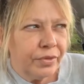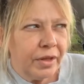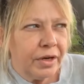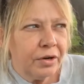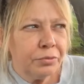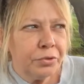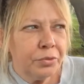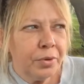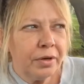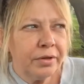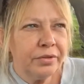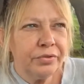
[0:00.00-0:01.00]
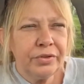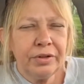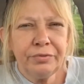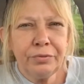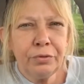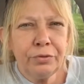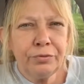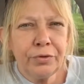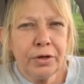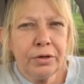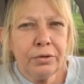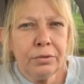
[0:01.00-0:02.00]
they don't do all this stuff for the
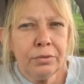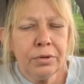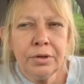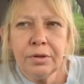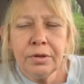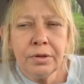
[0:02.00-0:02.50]
flu.